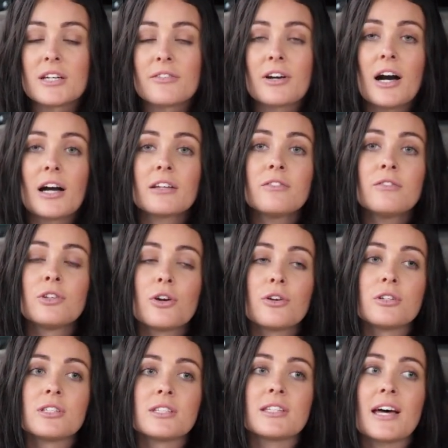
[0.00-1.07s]
I kind of
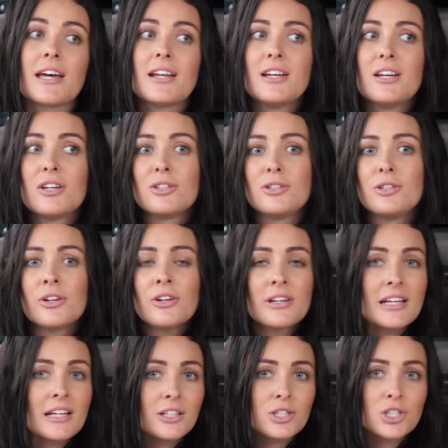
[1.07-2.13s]
noticed that you don't
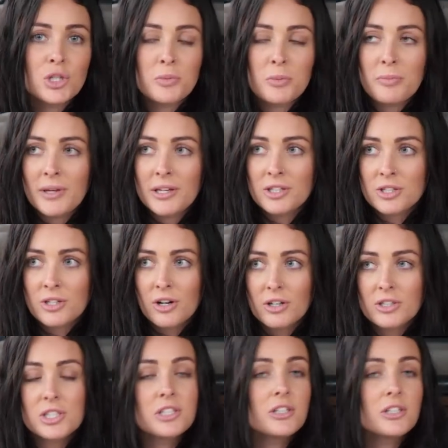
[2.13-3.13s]
need stupid big shocks.